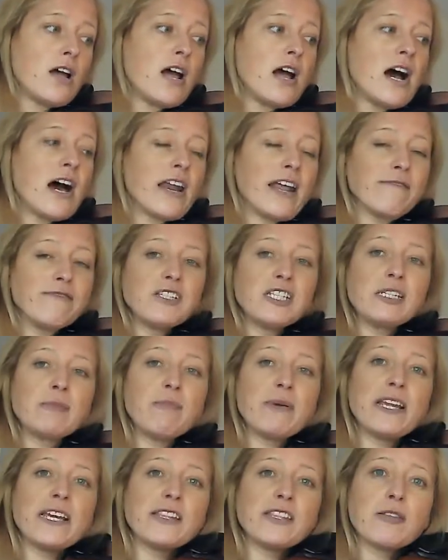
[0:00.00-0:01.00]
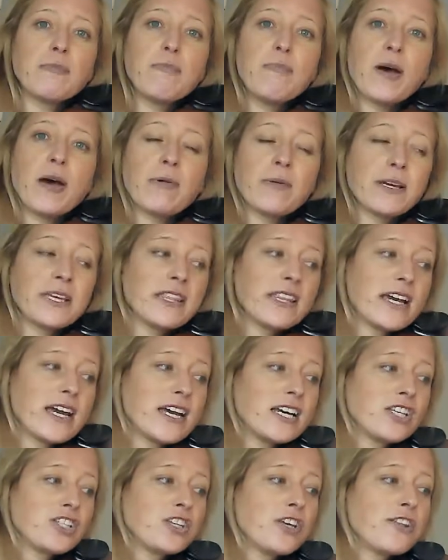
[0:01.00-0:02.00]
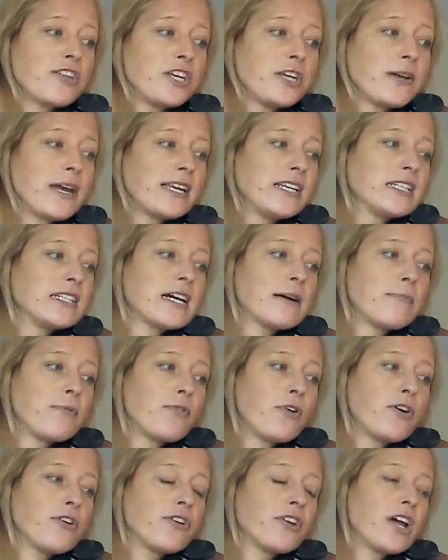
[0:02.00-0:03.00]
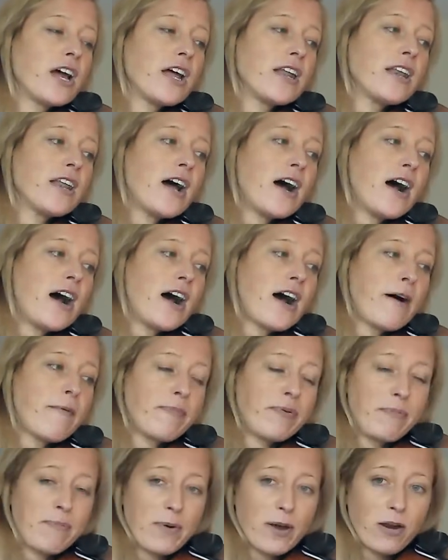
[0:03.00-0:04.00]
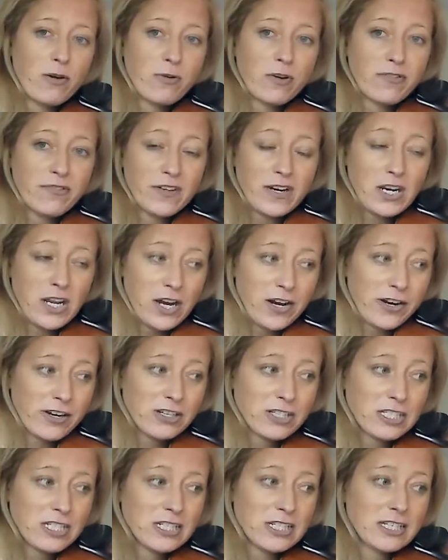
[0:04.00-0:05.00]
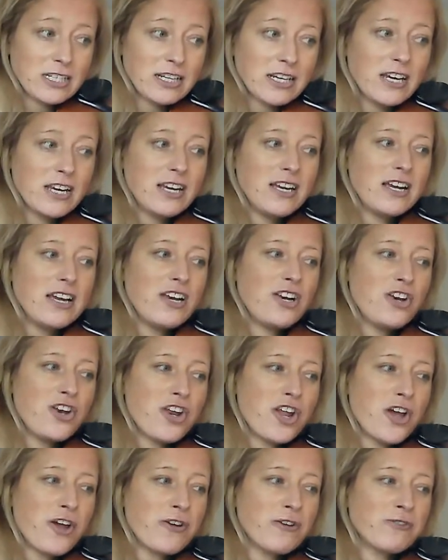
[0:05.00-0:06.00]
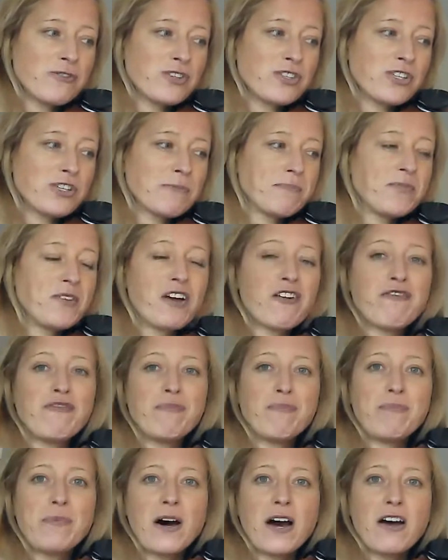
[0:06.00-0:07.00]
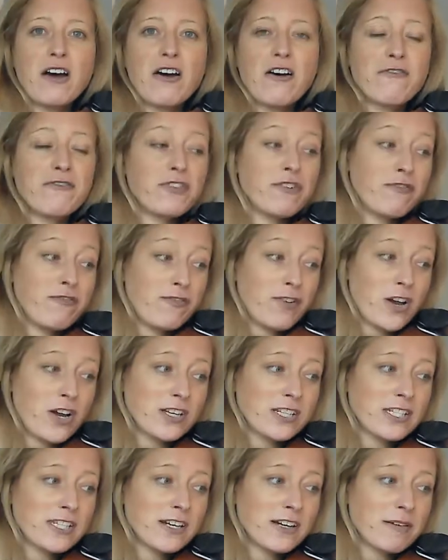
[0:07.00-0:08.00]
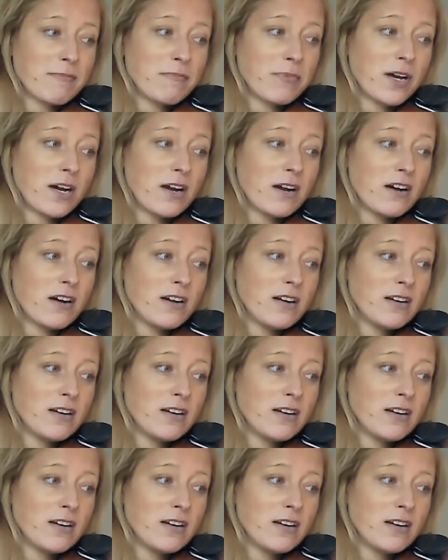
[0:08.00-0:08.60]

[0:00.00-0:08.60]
And I've split the bowing there so that you end up on an up bow on the last note of the first time bar.